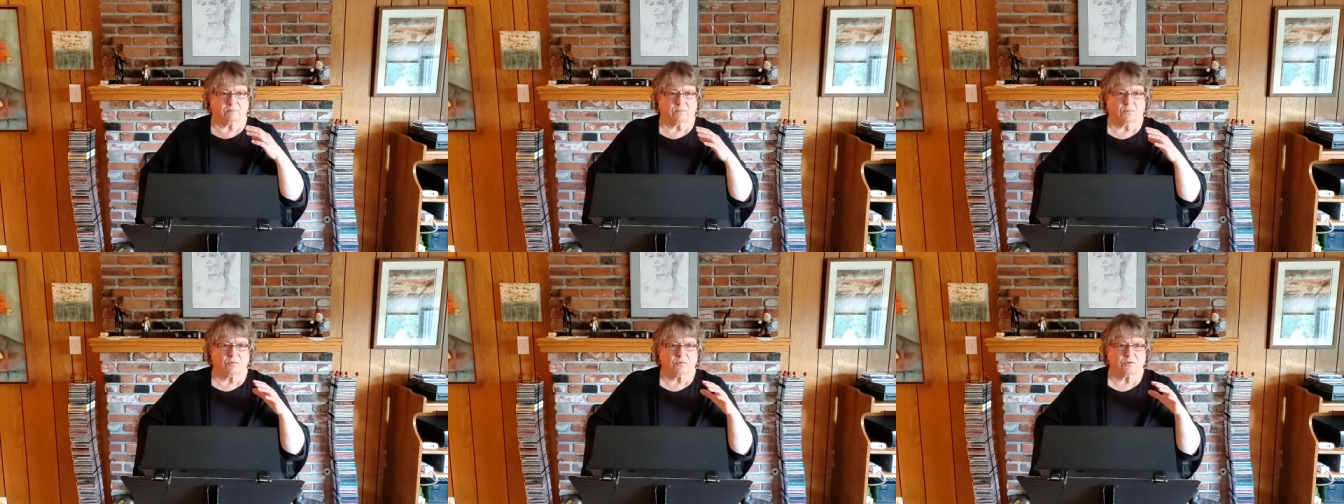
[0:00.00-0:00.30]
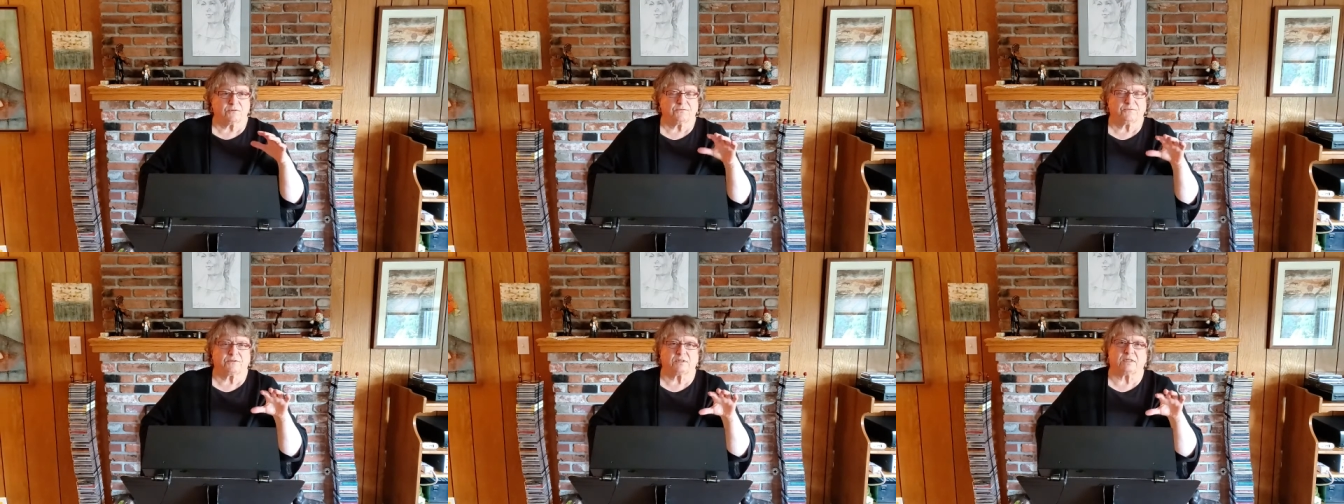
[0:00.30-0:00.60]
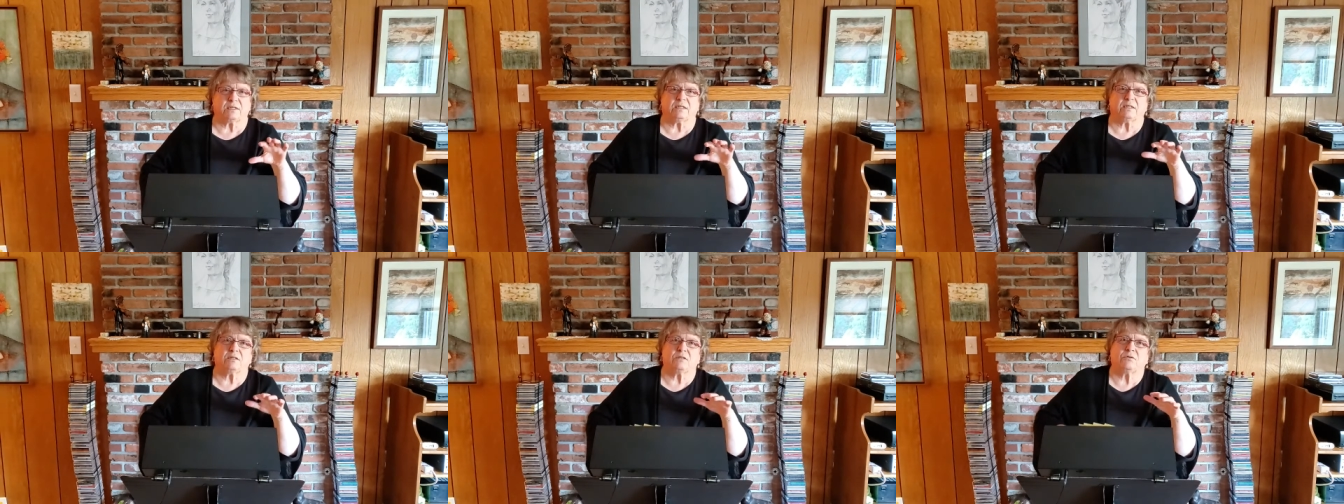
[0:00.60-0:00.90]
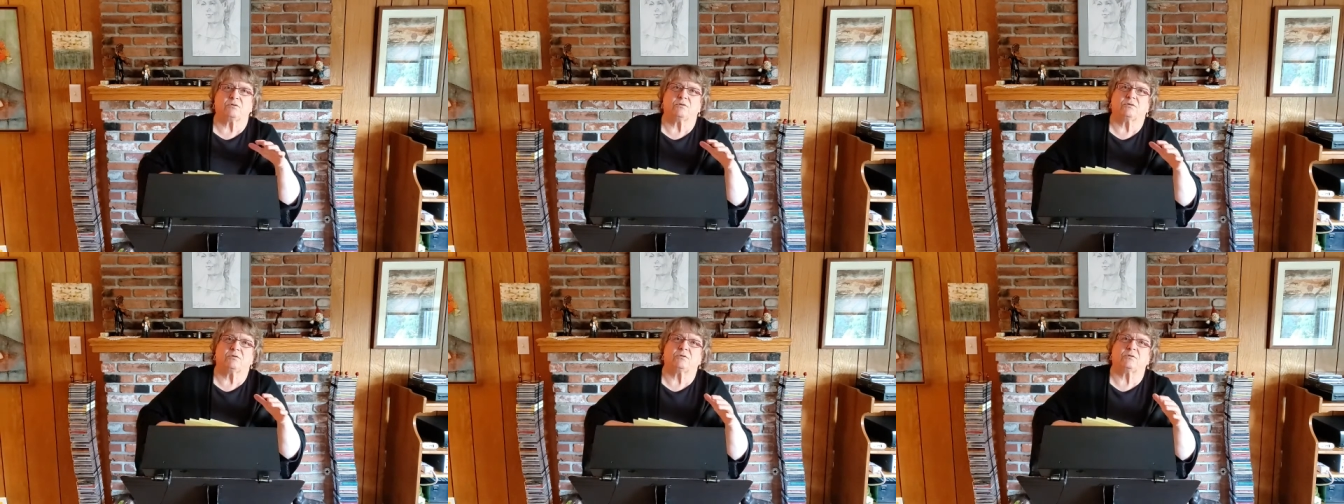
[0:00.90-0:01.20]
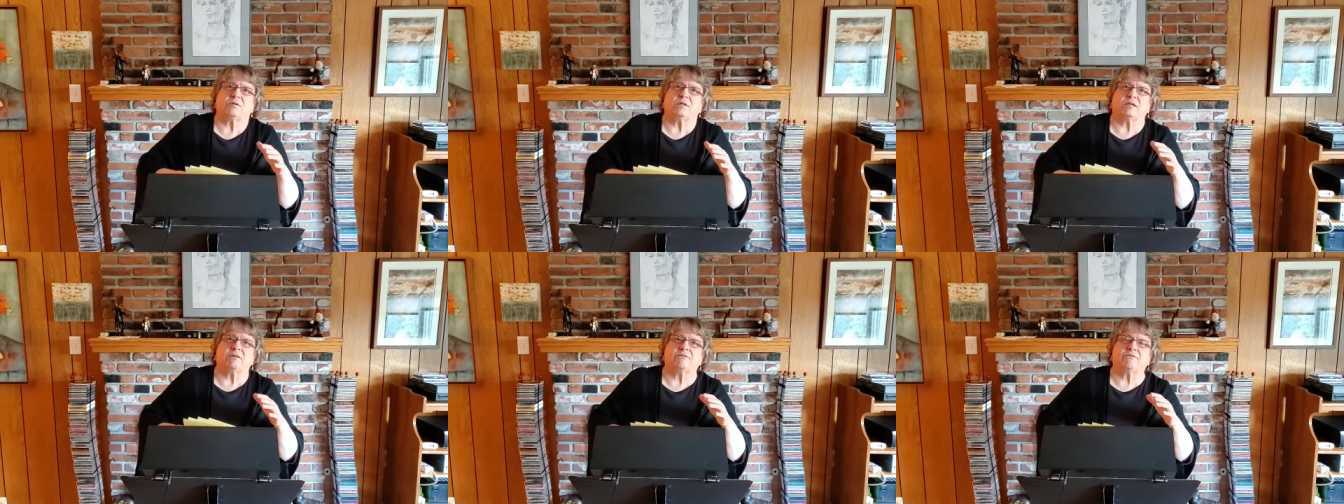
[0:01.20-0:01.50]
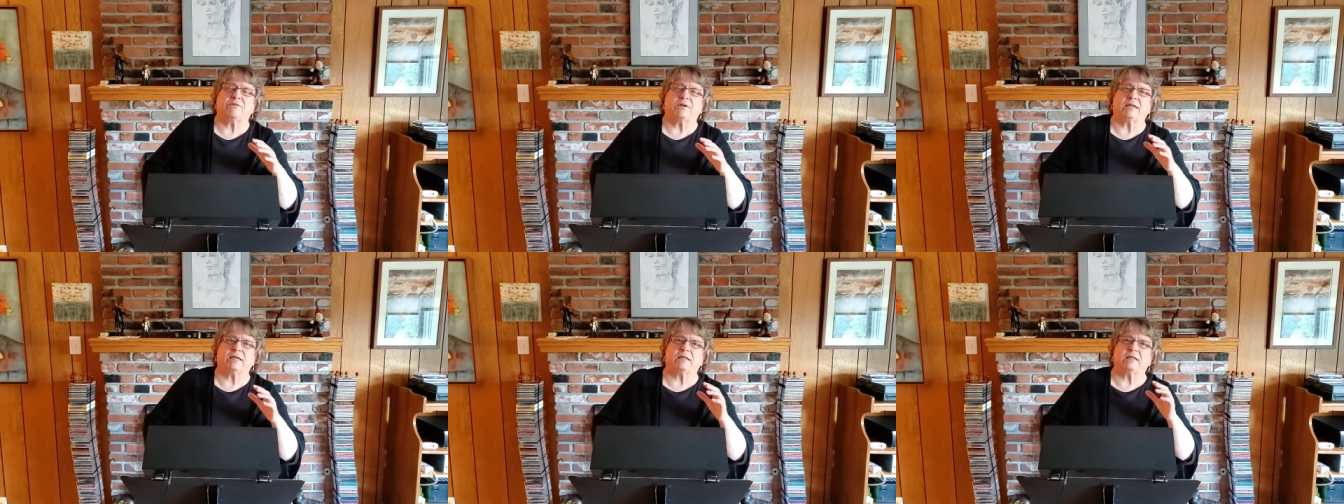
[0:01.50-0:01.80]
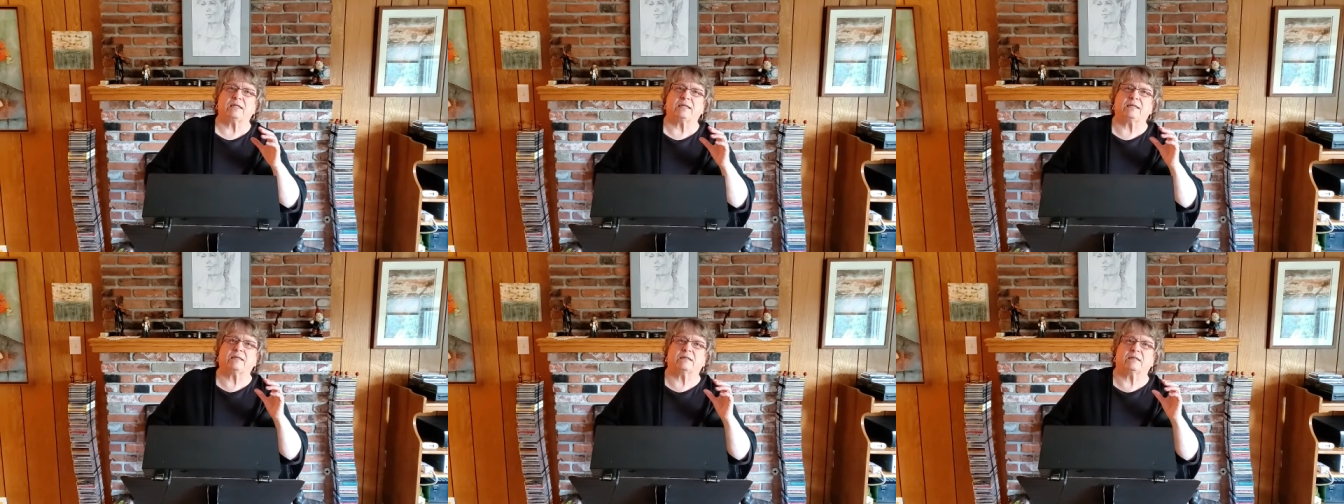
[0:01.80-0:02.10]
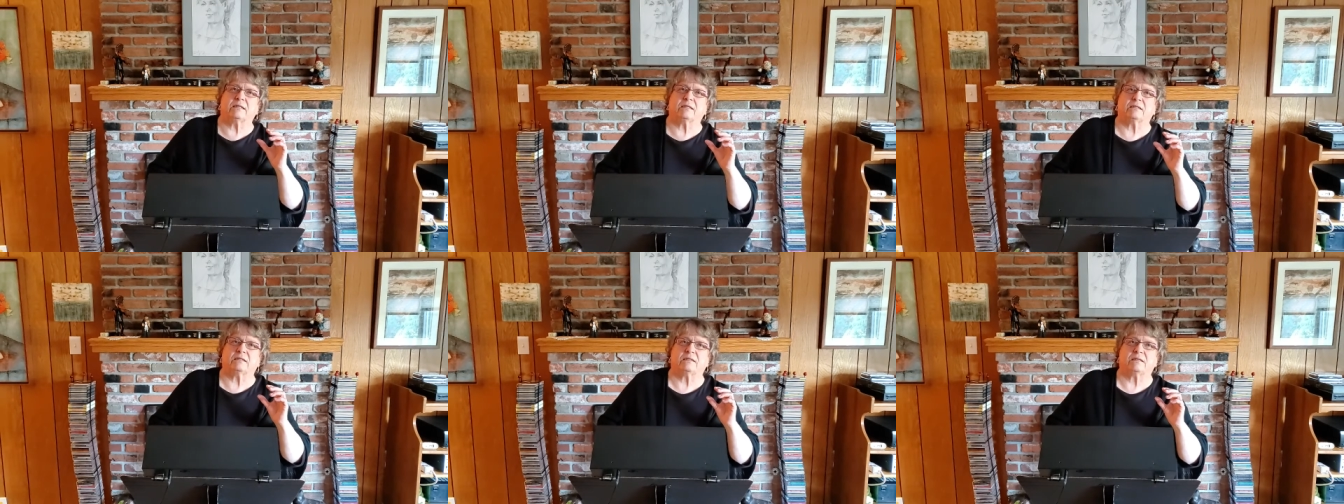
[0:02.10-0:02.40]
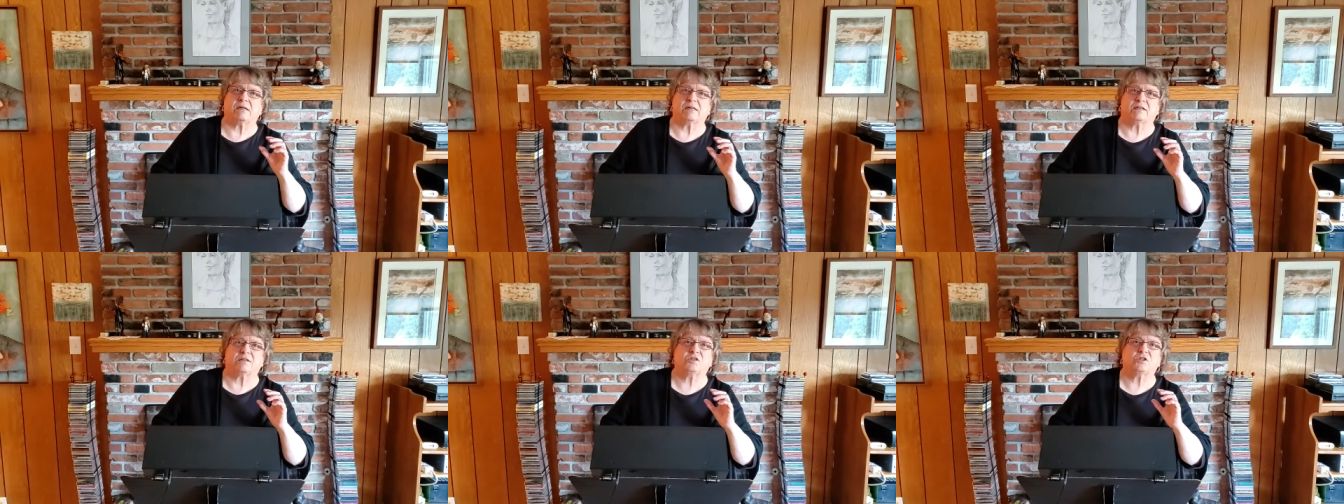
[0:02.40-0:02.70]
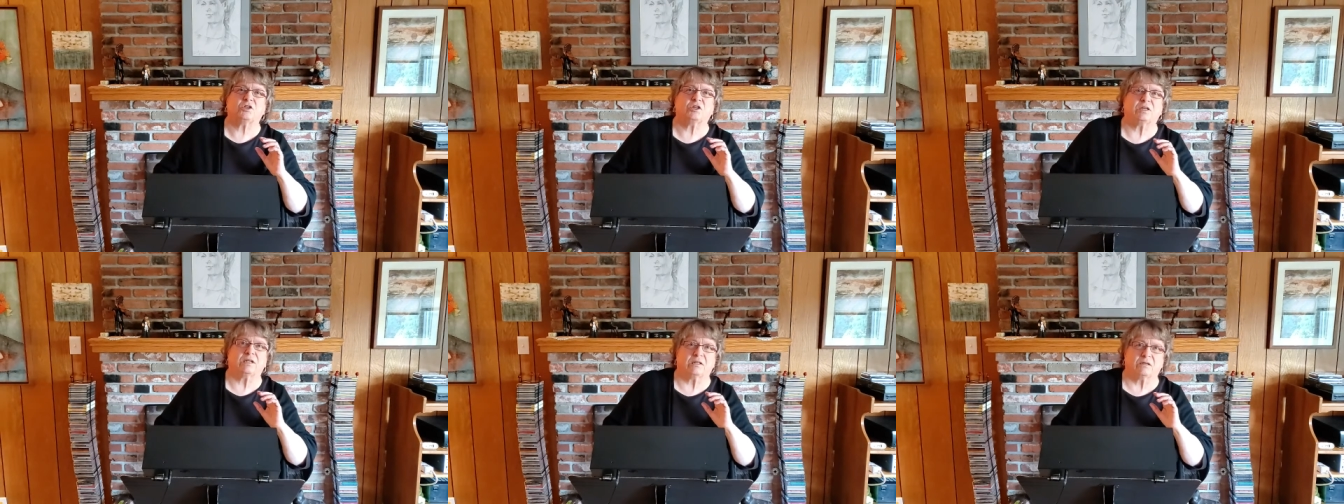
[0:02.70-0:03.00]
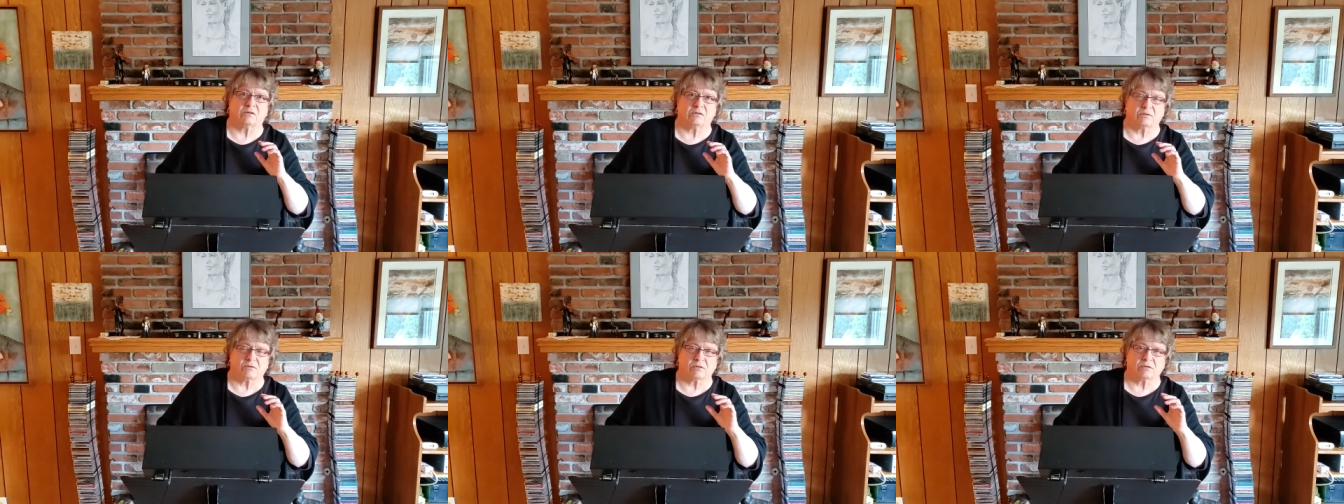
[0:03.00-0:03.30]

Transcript: morphed into a violin and a cello,